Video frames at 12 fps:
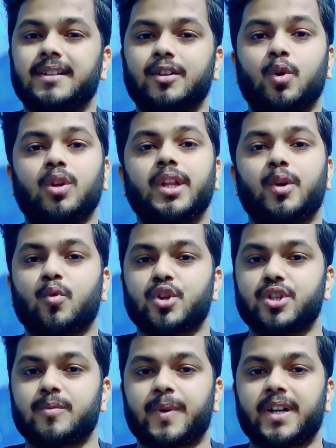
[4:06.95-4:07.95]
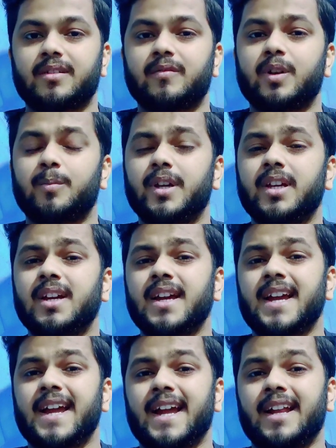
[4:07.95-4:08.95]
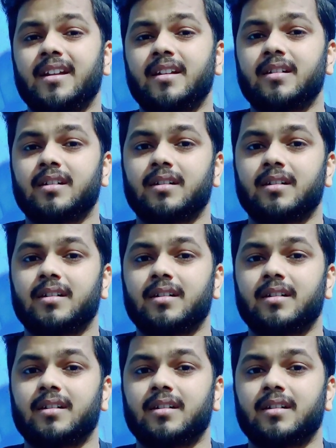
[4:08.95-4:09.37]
then all the question pattern will be in